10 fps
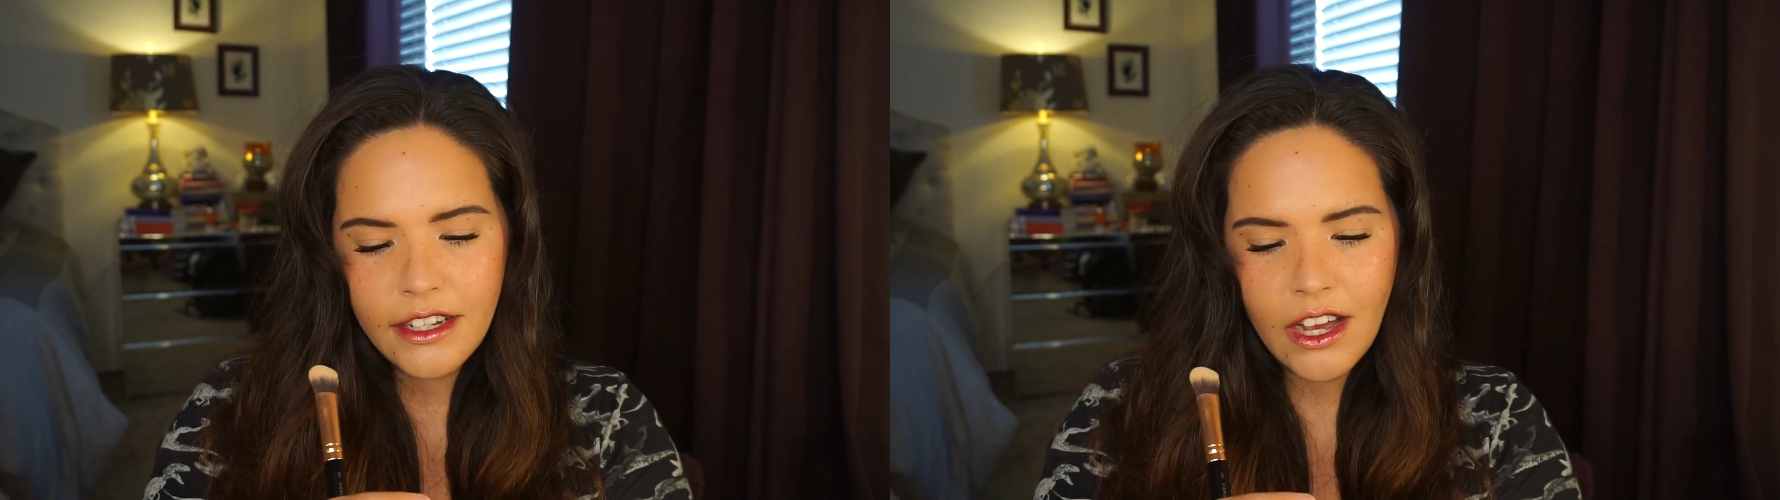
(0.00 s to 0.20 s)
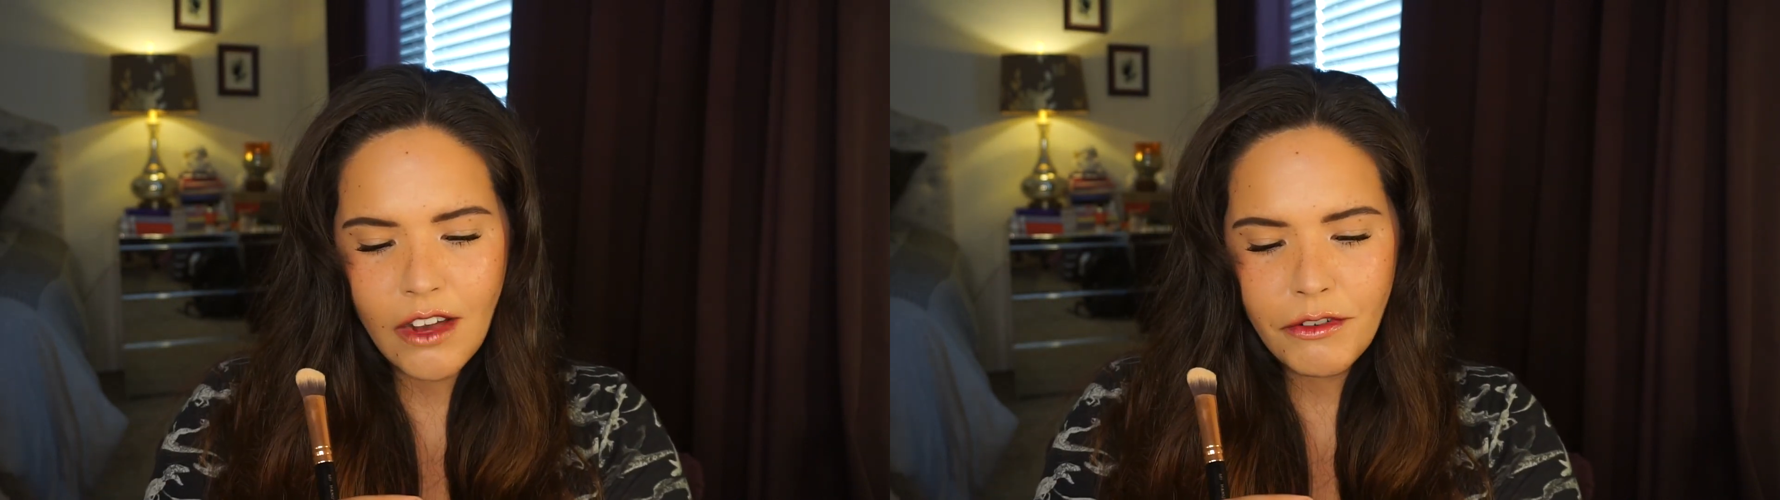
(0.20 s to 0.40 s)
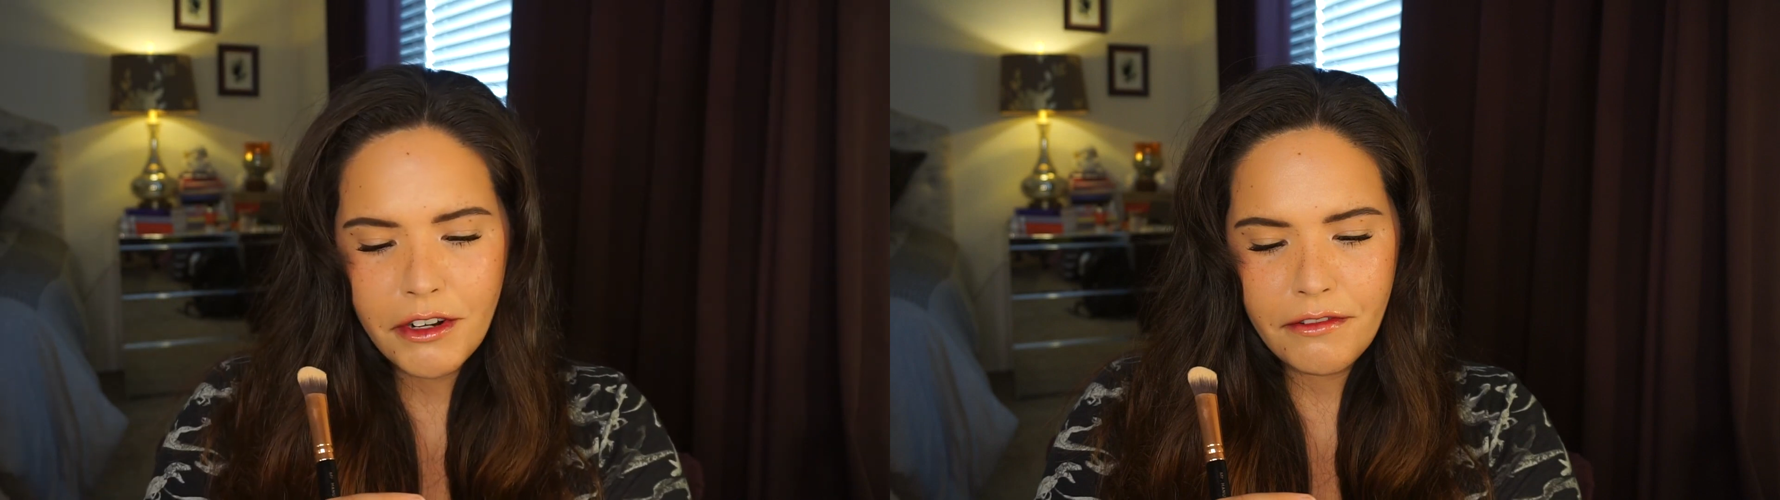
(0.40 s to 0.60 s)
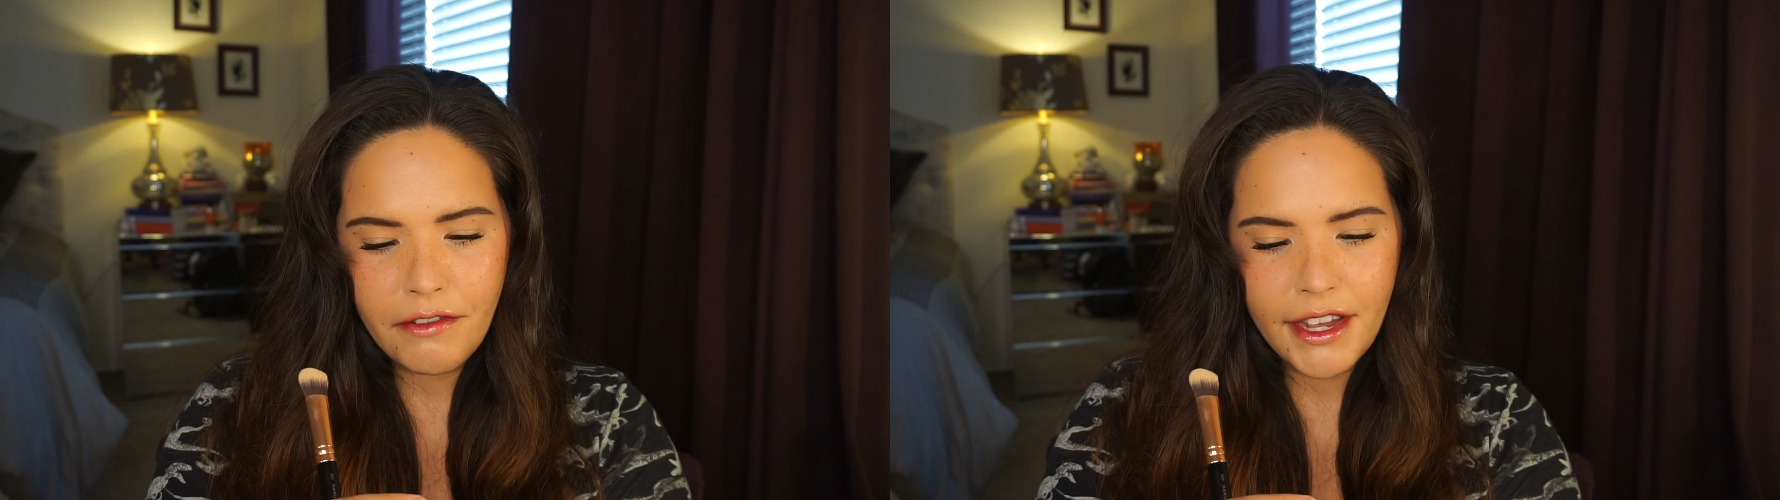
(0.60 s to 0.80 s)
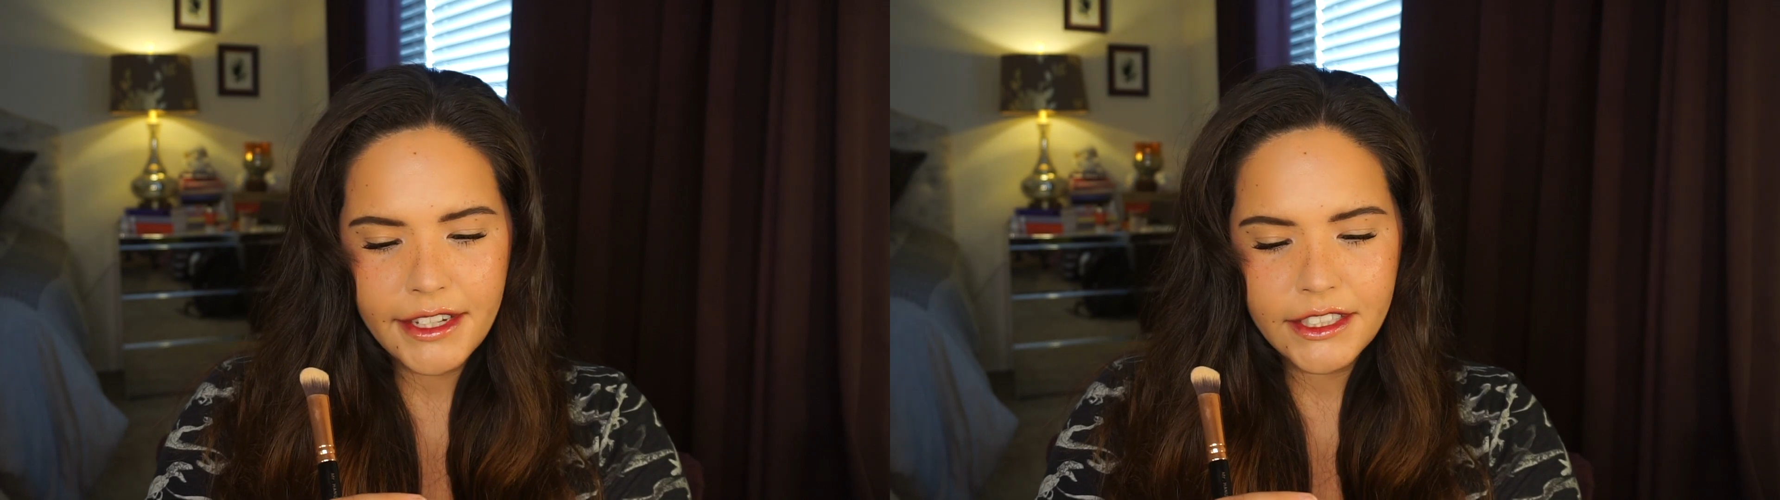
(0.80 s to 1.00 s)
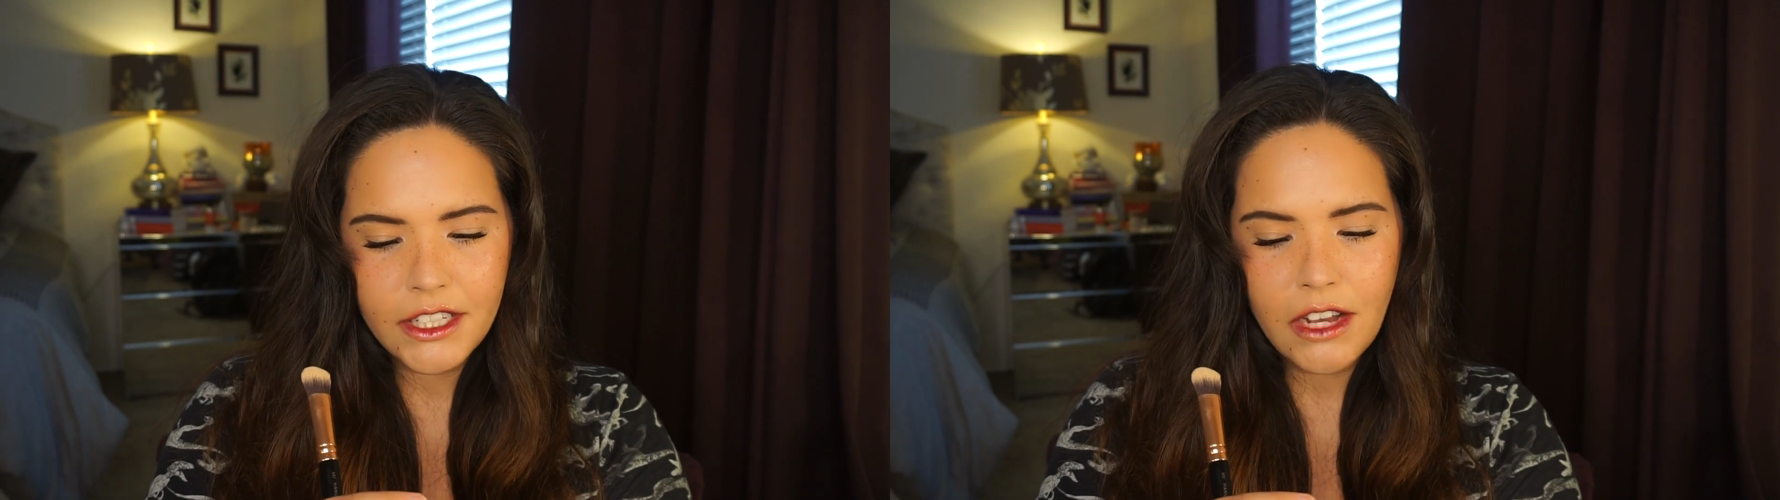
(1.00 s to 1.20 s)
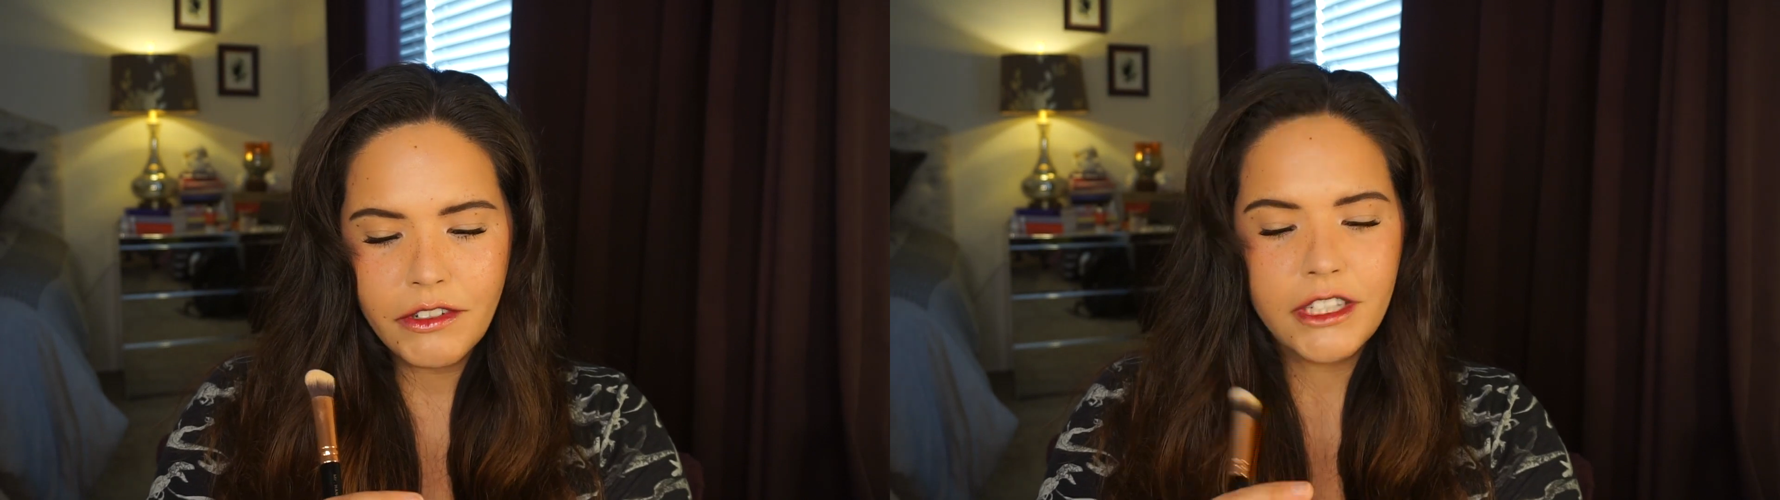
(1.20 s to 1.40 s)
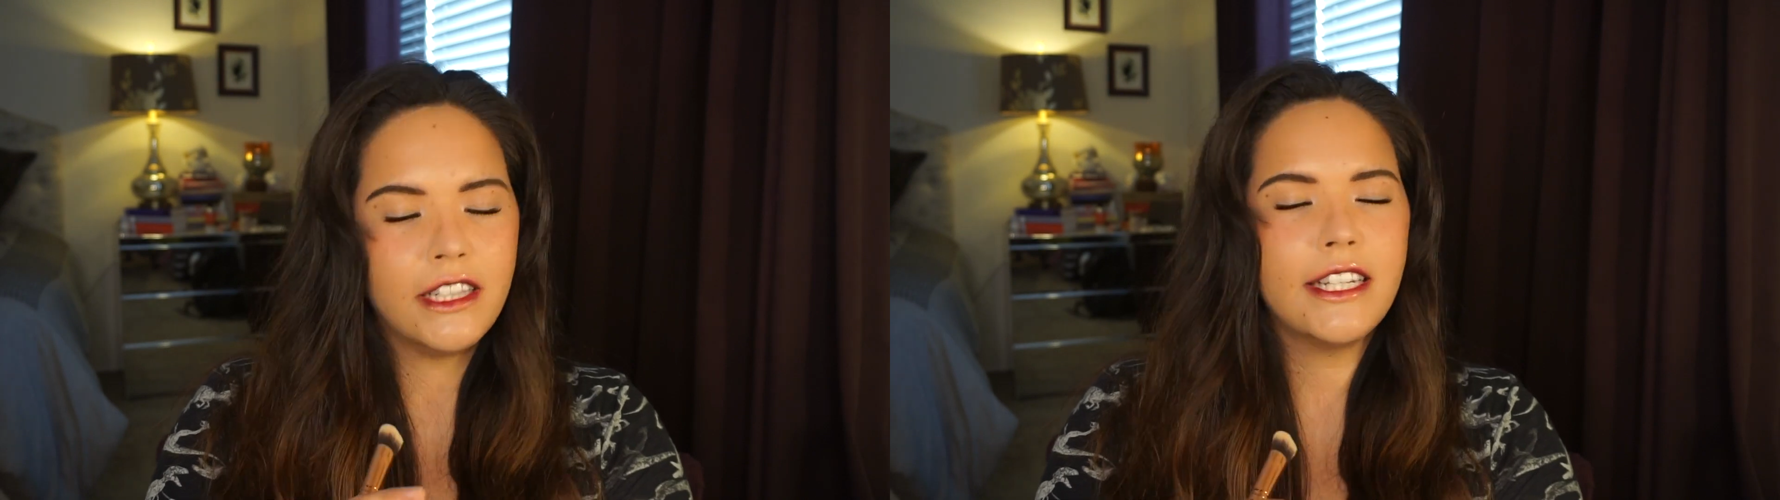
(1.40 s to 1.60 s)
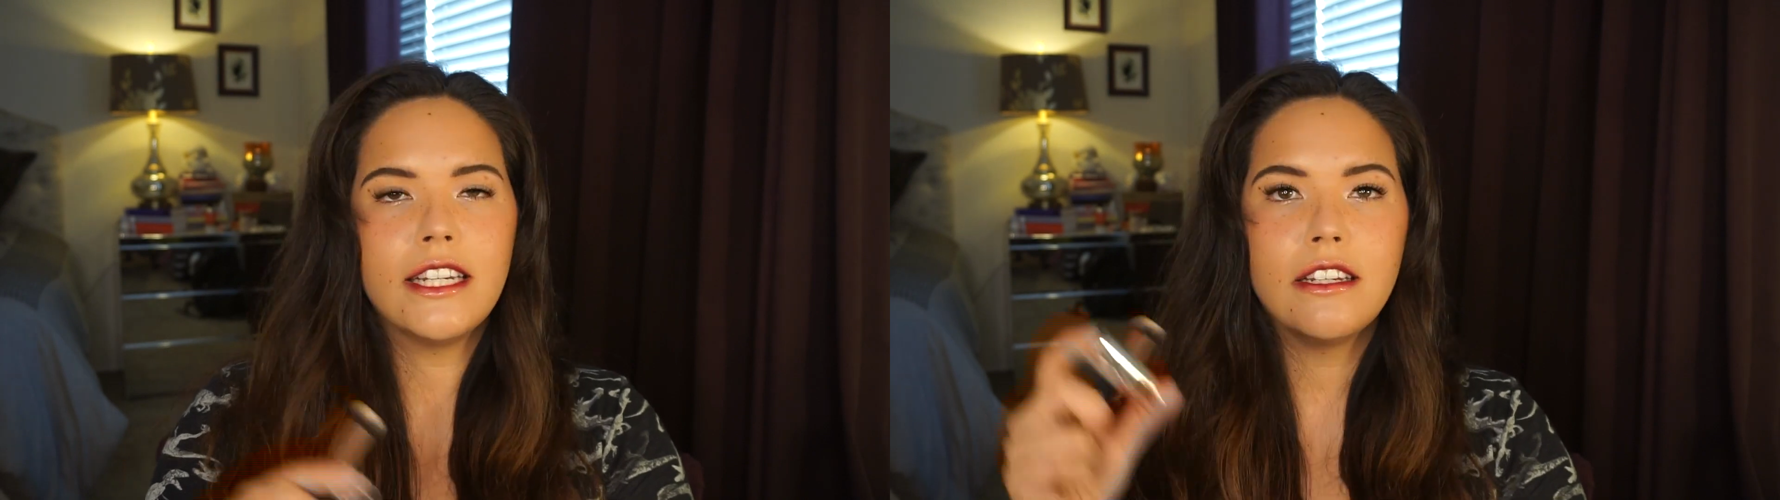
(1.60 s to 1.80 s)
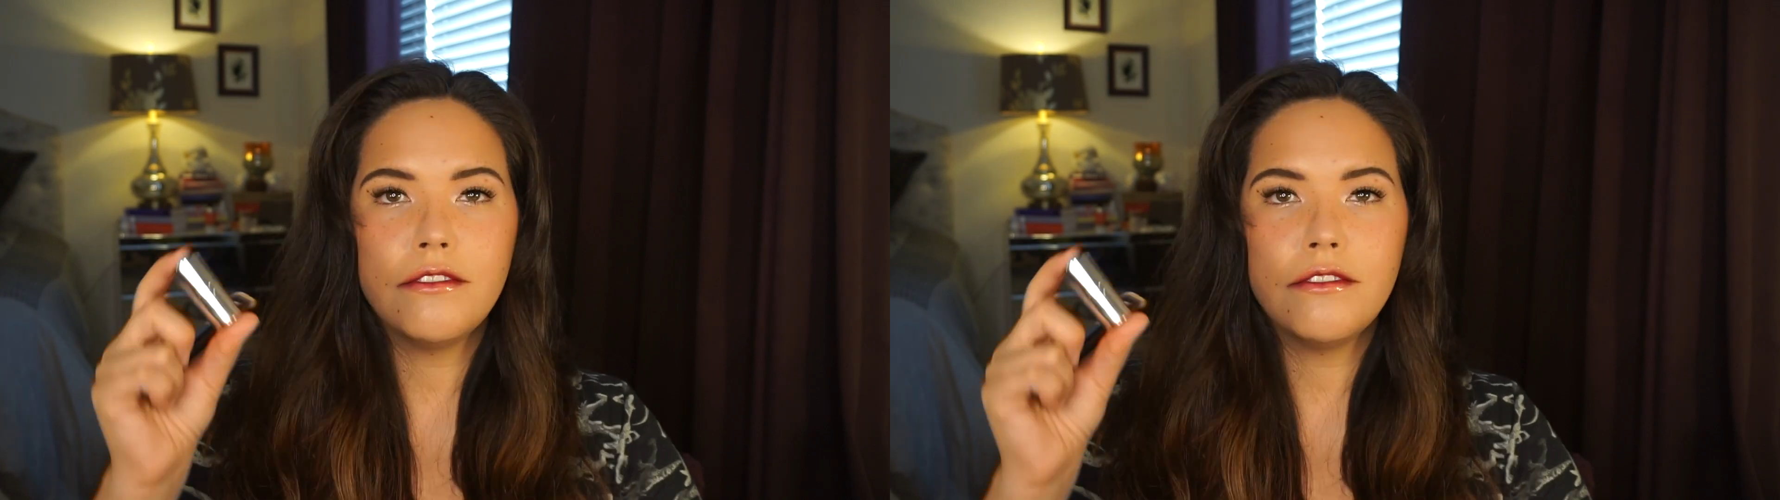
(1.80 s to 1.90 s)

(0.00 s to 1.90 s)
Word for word: Cover FX Cover Click